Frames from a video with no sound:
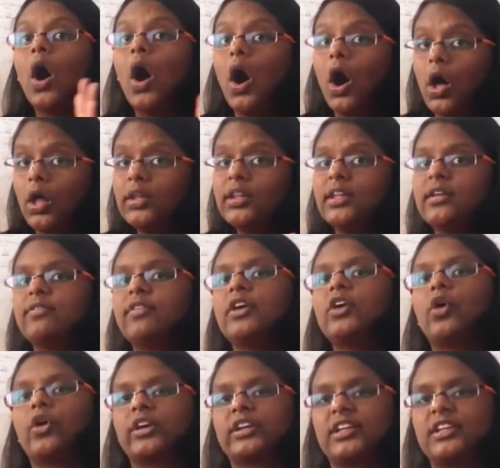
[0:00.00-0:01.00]
all
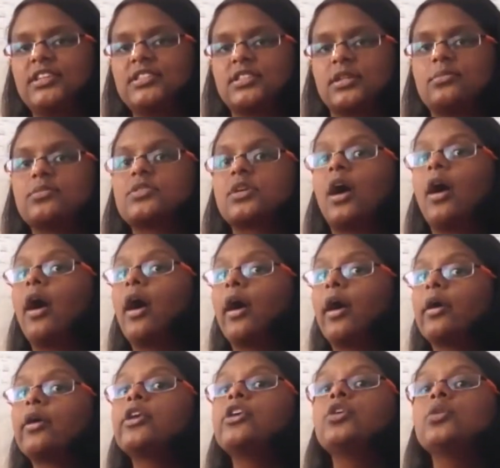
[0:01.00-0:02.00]
living organisms
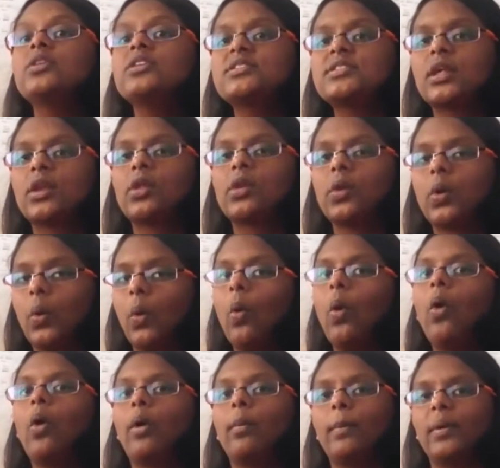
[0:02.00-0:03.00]
are unicellular
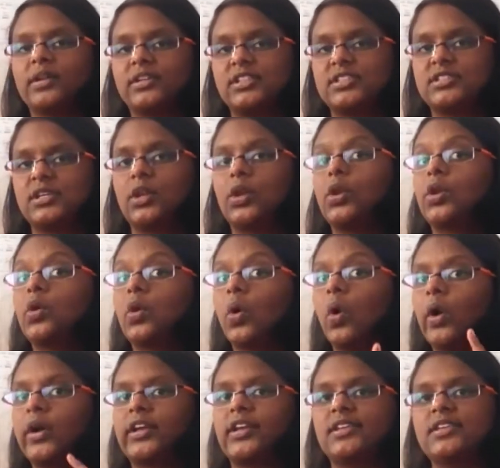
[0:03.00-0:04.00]
or
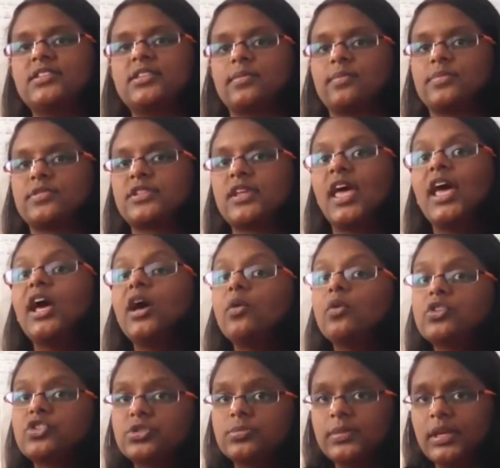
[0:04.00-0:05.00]
multicellular organisms,
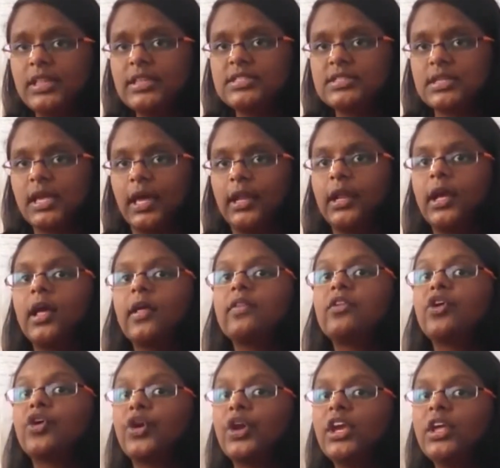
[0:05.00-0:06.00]
which means that
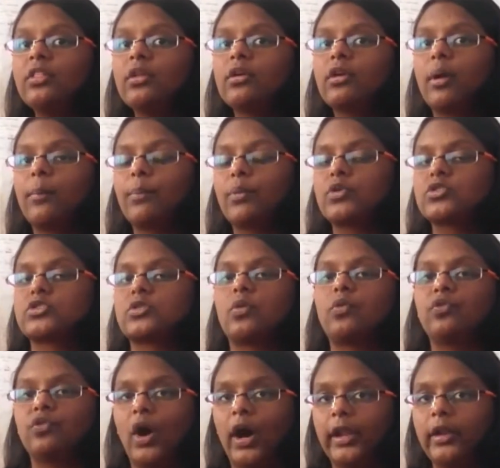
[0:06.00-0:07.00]
they're either composed
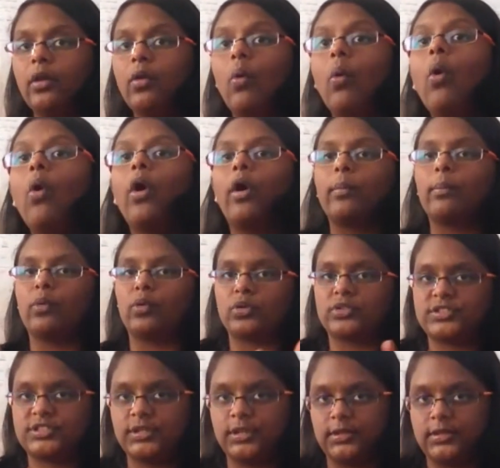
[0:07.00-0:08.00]
of one or
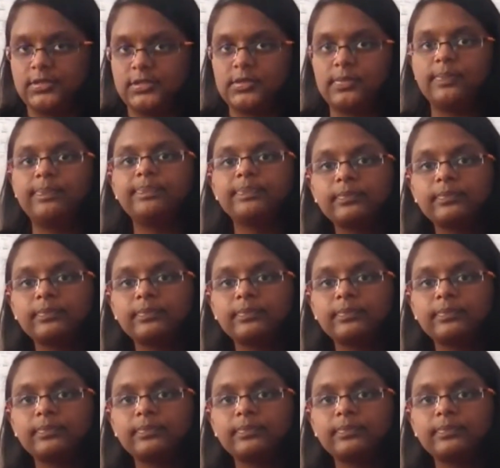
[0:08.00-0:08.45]
more cells.